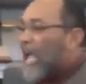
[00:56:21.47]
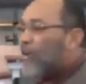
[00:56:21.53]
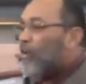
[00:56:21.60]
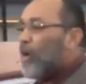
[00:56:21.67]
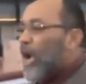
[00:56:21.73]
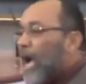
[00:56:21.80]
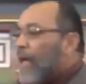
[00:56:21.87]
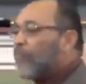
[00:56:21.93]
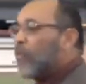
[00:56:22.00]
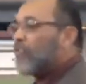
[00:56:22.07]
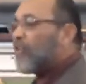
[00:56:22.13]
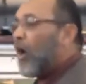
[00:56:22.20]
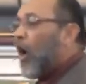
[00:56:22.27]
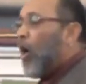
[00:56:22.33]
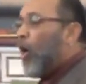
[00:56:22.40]
God was
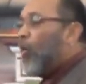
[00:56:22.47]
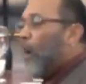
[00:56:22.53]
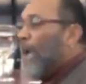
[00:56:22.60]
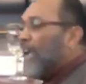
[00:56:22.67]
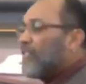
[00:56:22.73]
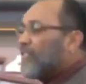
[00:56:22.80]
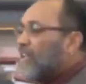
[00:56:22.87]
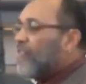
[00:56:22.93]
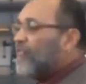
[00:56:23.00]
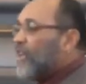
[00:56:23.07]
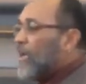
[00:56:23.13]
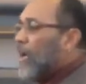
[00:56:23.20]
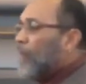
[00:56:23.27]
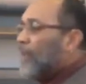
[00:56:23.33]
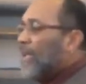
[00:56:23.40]
always lifting
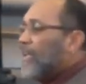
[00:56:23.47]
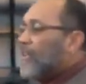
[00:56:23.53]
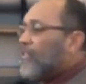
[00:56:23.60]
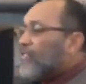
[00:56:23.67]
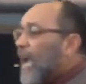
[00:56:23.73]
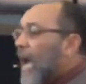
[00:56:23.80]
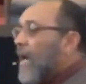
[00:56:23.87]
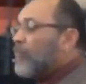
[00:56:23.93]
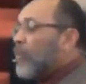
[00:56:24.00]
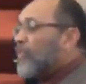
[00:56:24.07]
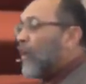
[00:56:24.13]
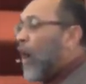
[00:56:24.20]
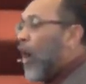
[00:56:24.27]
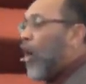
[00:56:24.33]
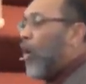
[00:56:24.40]
up leaders. God was
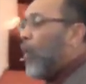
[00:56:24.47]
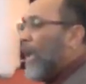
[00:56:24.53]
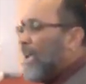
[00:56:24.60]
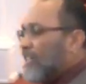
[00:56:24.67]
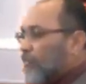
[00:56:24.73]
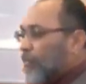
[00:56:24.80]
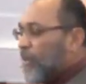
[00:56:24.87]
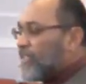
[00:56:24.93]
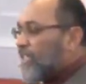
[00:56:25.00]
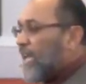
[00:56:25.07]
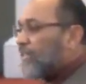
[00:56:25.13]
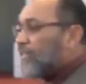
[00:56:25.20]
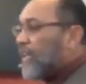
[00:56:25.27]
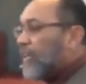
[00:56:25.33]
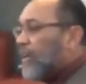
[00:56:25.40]
always
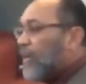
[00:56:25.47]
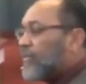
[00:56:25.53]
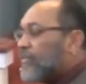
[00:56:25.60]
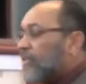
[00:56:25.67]
protecting us.